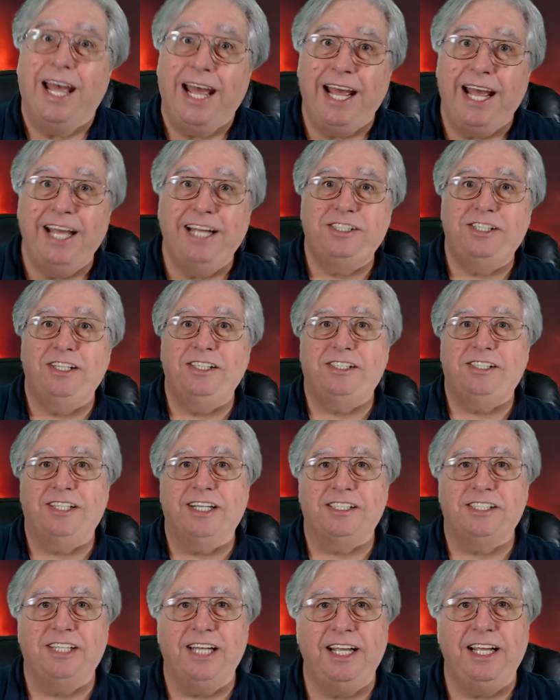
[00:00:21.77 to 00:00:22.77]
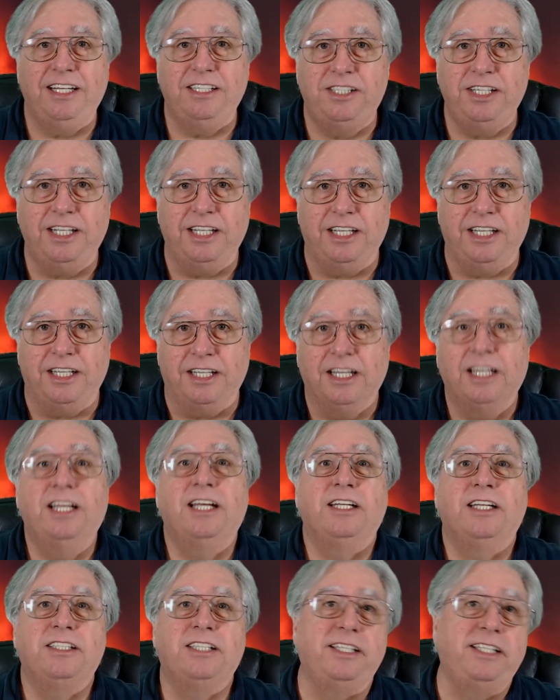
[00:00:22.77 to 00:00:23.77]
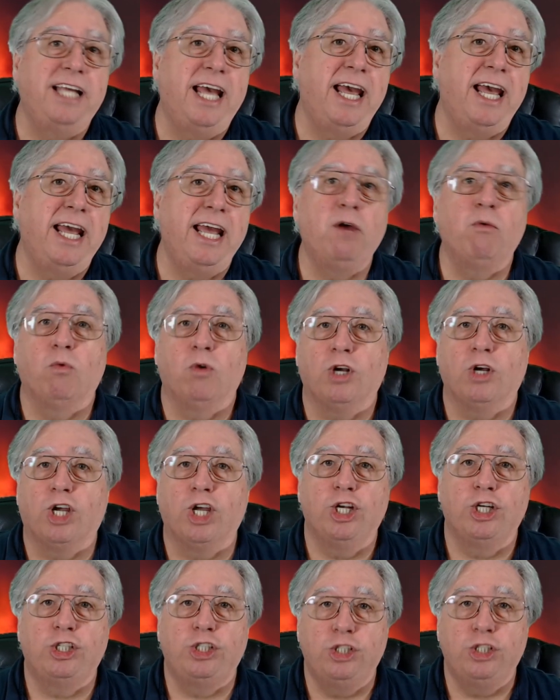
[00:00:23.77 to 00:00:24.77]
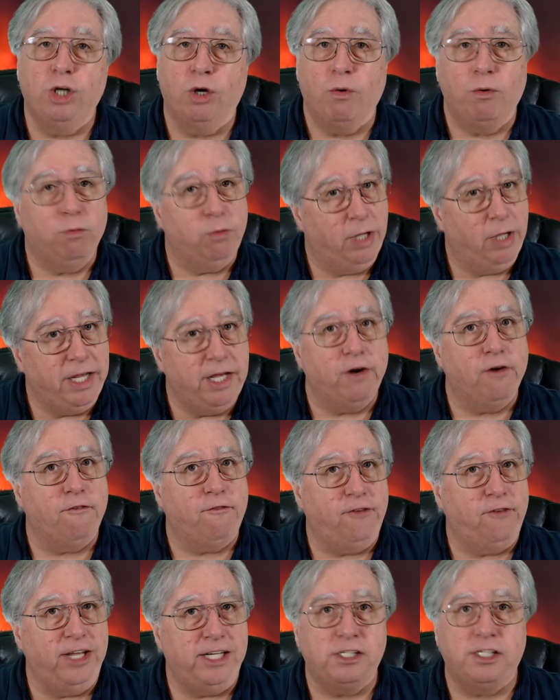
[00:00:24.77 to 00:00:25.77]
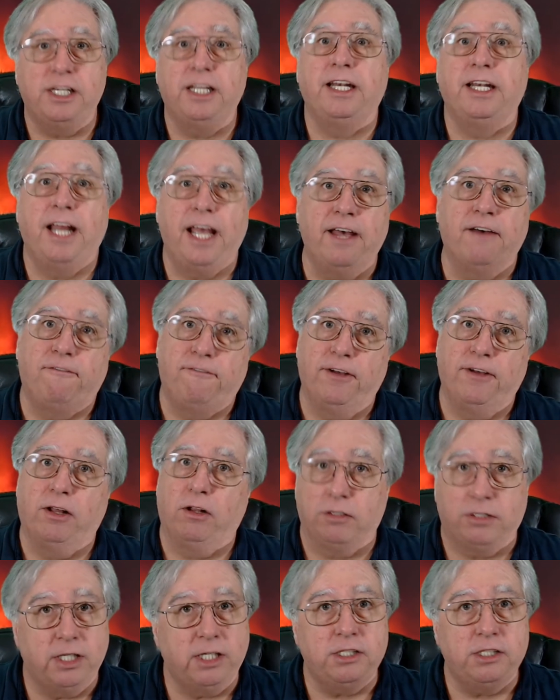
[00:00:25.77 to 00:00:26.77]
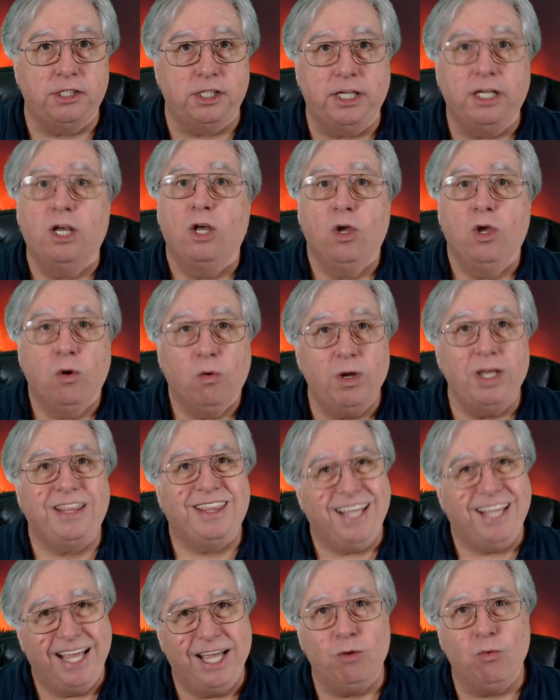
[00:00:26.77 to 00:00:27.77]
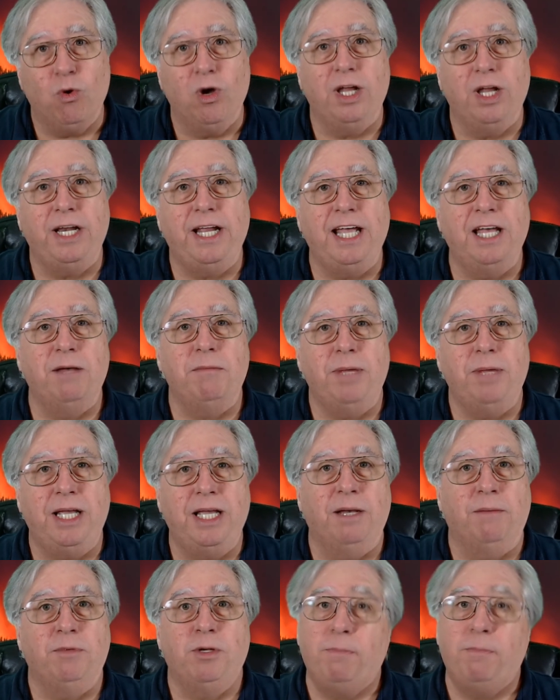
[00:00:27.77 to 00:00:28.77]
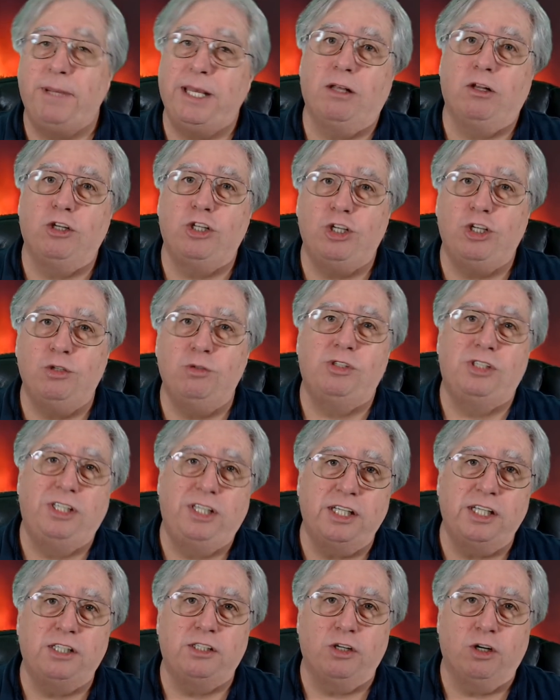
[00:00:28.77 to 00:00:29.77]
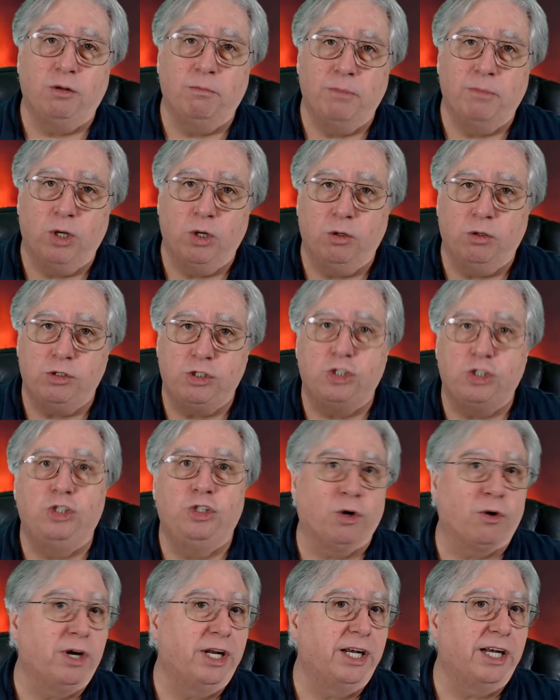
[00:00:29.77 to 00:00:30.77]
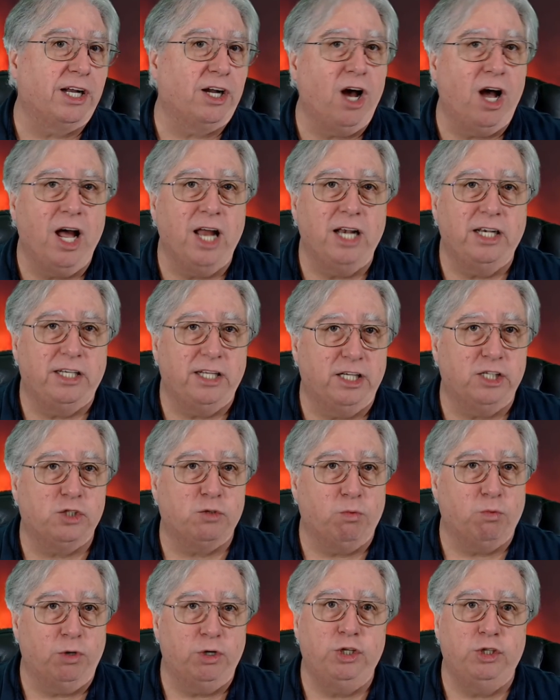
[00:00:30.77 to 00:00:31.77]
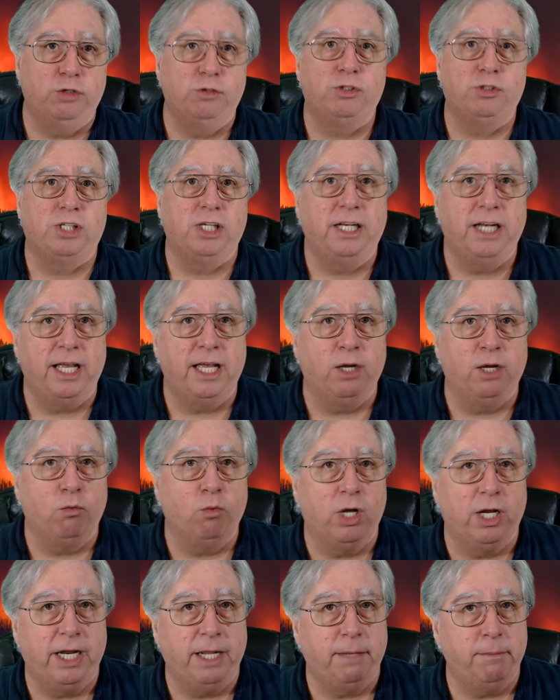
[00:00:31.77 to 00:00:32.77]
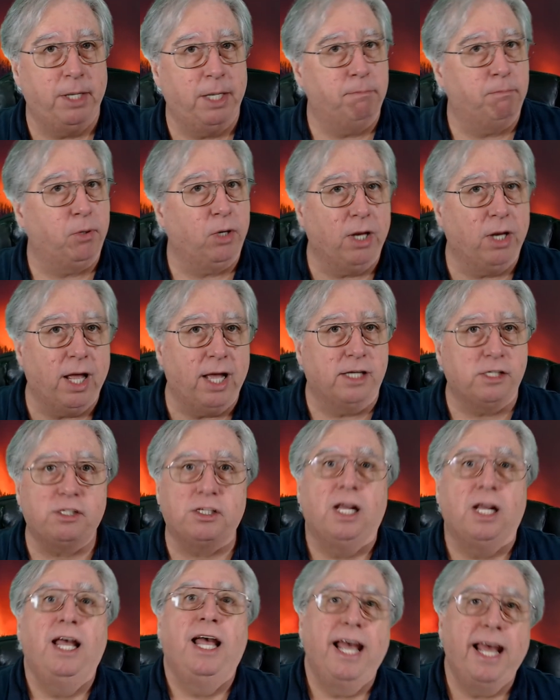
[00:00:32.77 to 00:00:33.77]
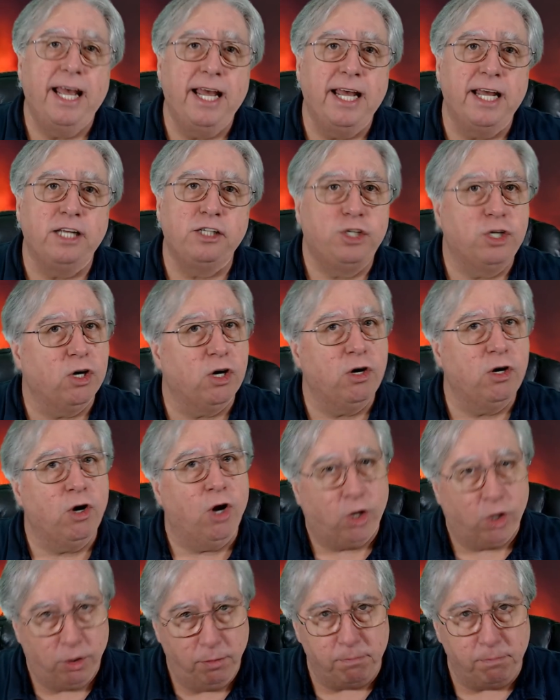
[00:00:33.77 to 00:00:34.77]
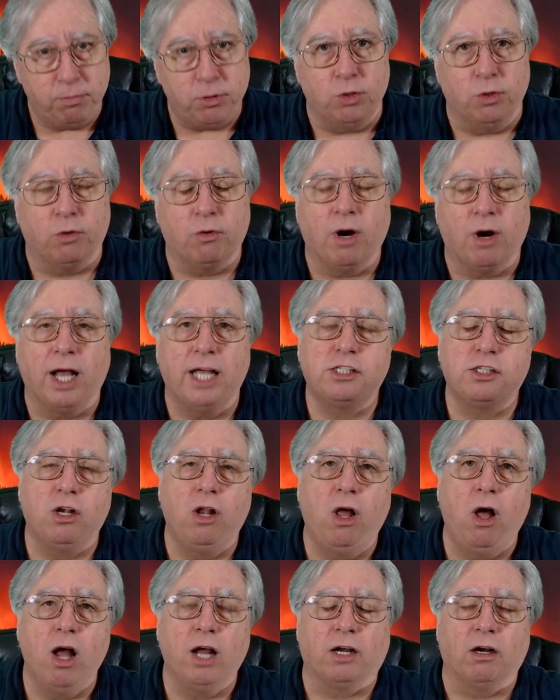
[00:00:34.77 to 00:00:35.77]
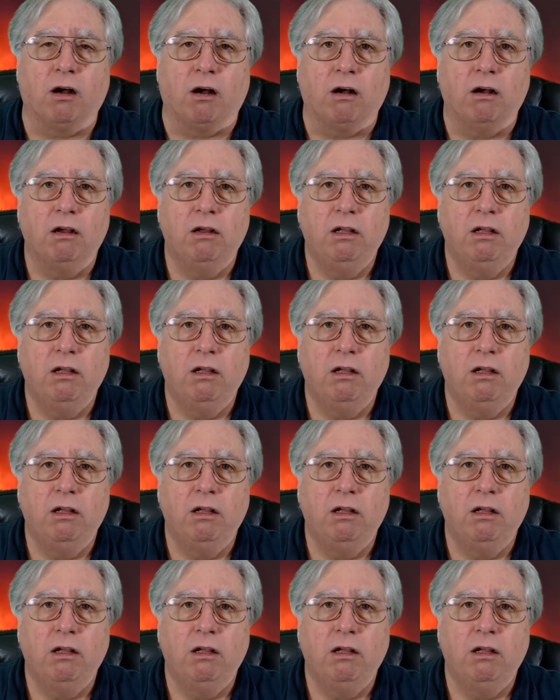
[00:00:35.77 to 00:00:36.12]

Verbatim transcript: AG6AG Today, we're going to show interfacing FL Digi with N1MM to be able to use digital modes during a contest where you're using N1MM Plus as your computerized logger.